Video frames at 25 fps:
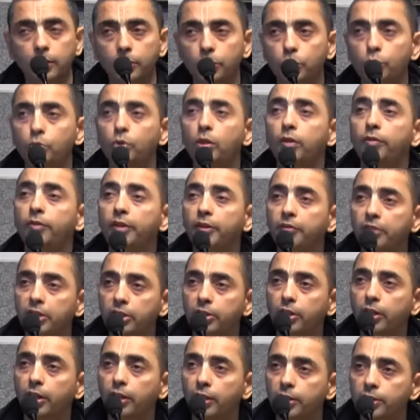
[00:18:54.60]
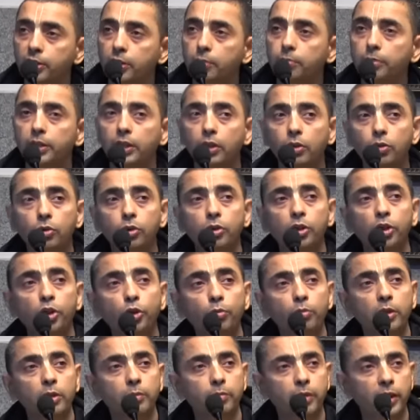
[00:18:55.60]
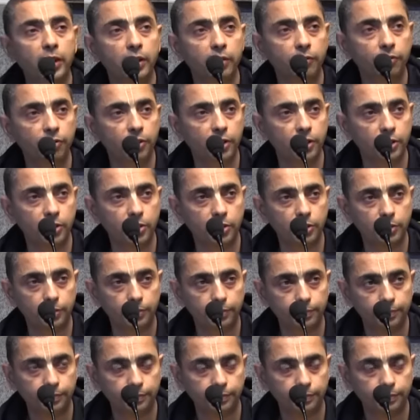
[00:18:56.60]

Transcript: do away with religion, be a good human being first.